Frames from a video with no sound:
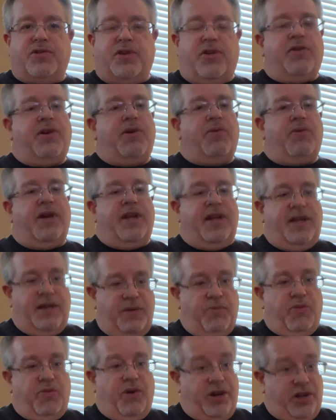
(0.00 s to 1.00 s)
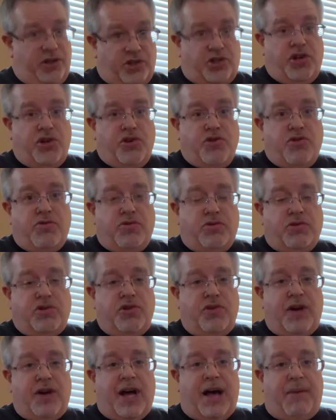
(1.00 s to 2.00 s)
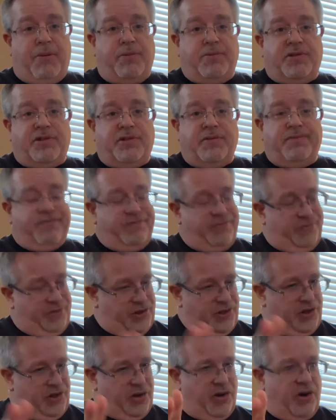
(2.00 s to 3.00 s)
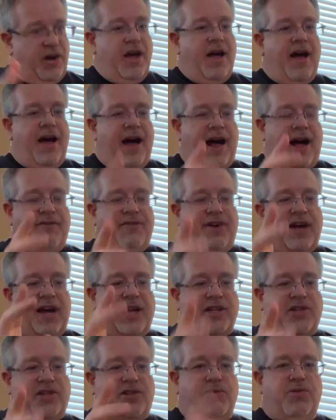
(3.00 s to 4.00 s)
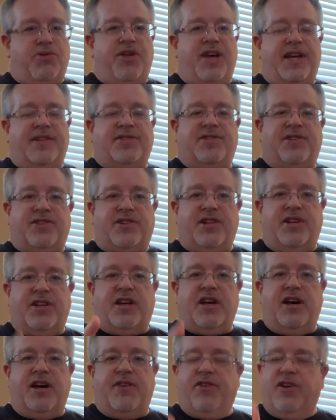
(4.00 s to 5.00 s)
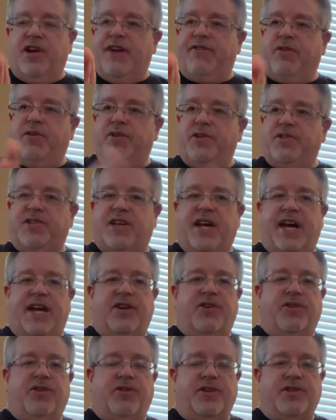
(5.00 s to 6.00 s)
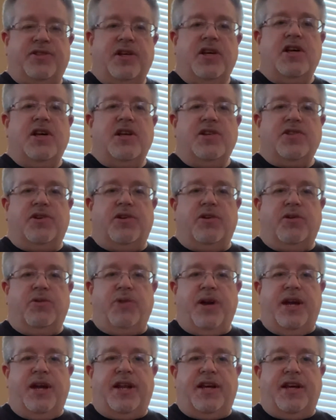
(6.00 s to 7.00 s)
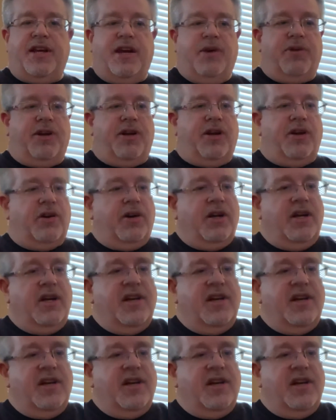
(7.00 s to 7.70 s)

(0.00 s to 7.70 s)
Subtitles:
Although he wanted two albums. So I've got two things that's going to cover every one of those categories. So ready? Here we go.